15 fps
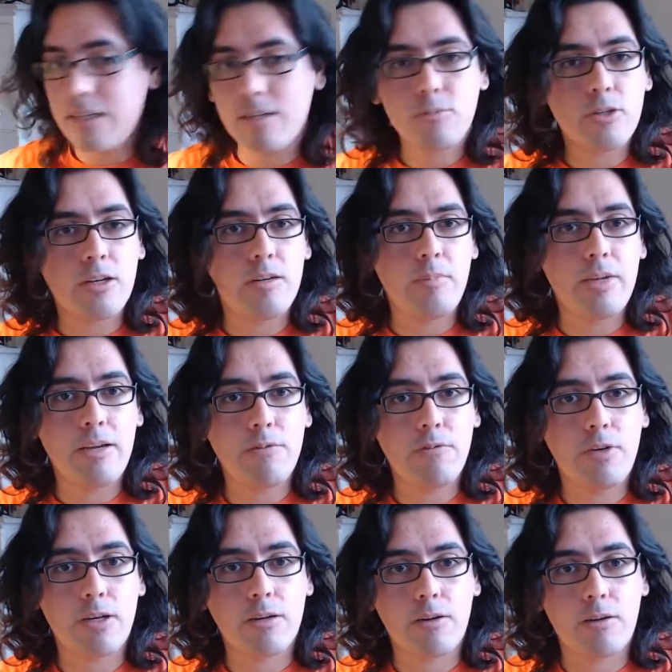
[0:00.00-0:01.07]
I'm trying to make a
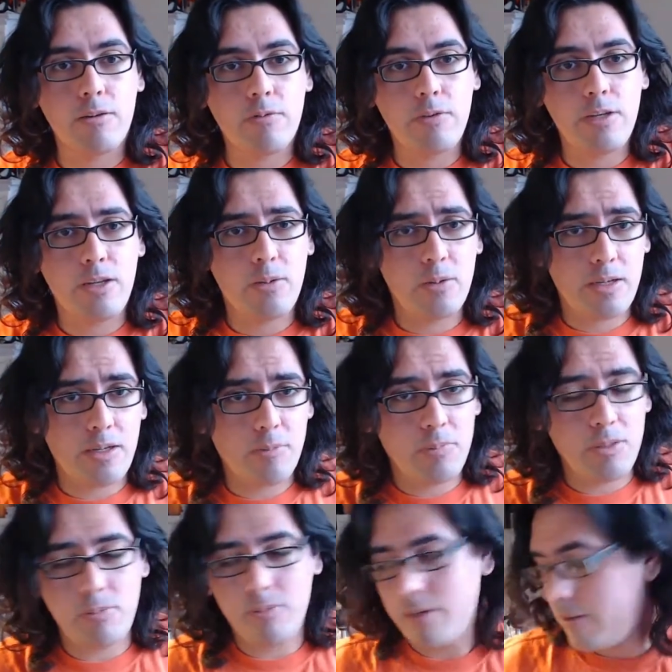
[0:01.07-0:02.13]
fucking art video and help
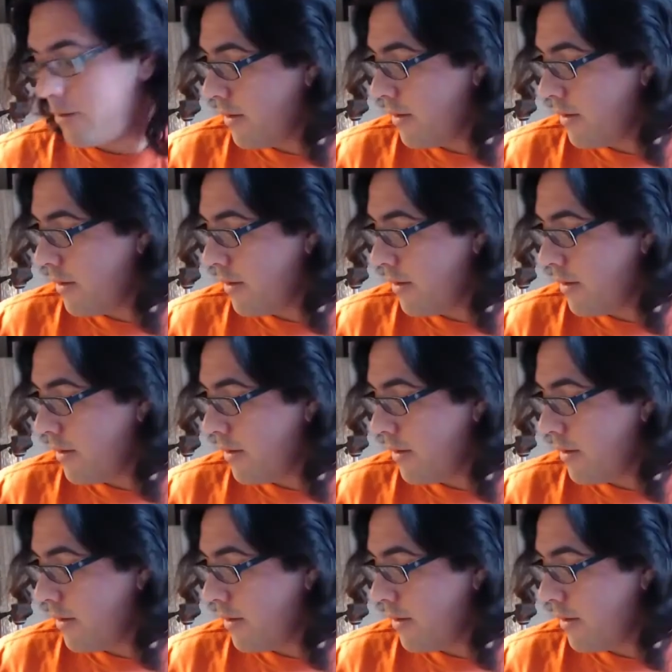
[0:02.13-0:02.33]
people out.